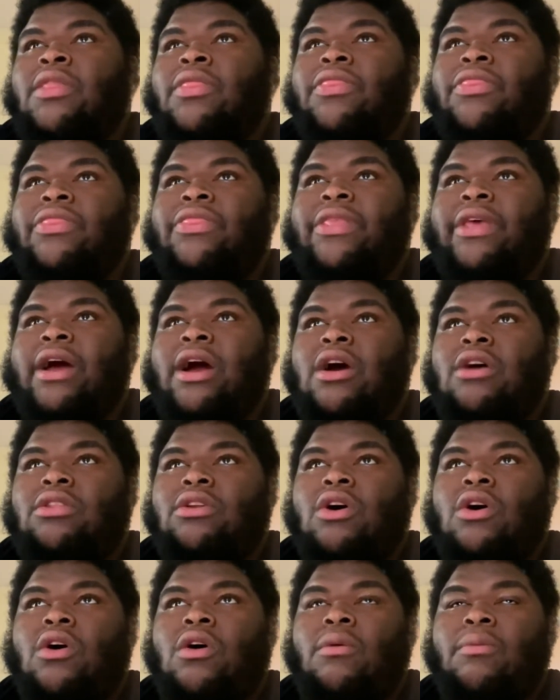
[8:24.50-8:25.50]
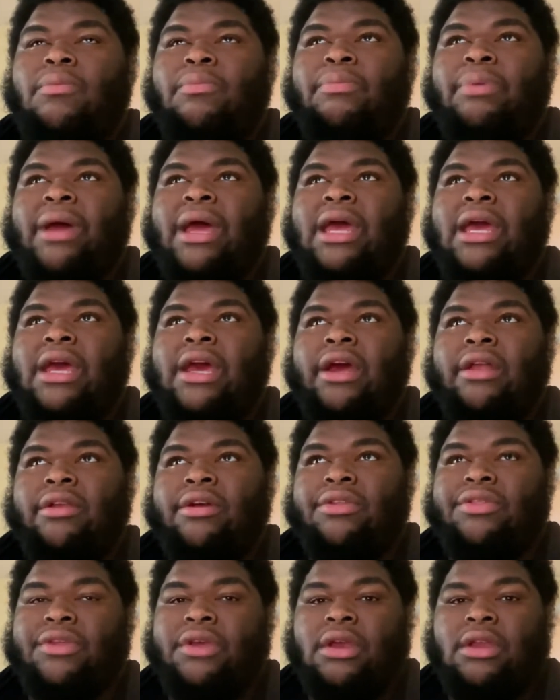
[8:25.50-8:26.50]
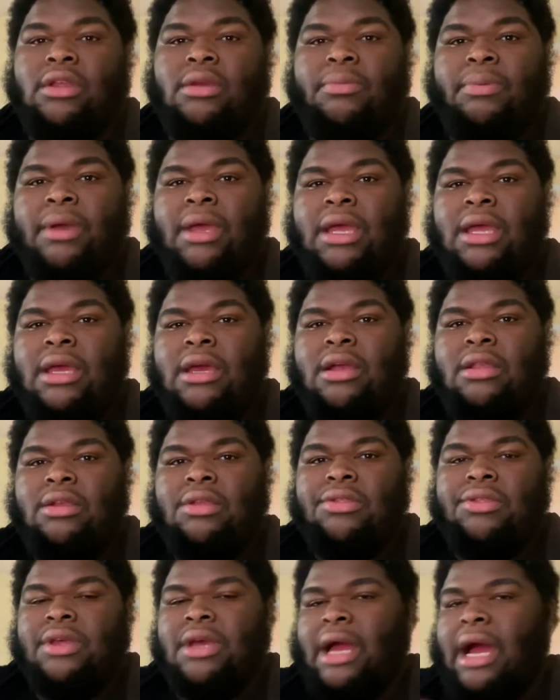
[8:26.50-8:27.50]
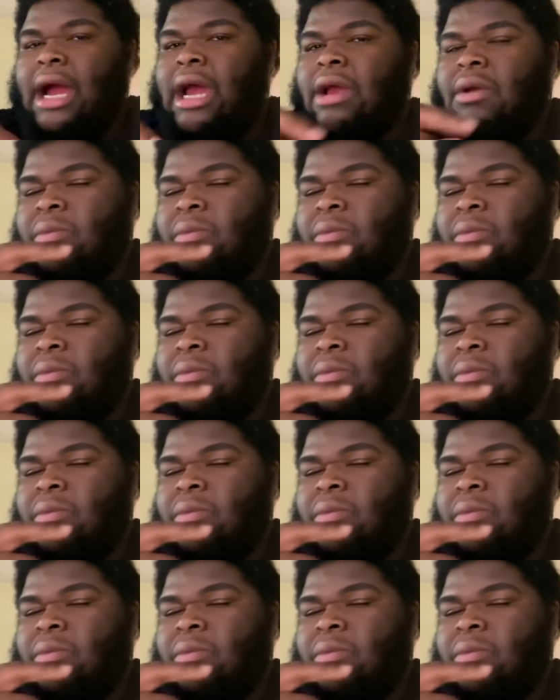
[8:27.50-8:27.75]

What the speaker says: Now the whole painkiller thing, I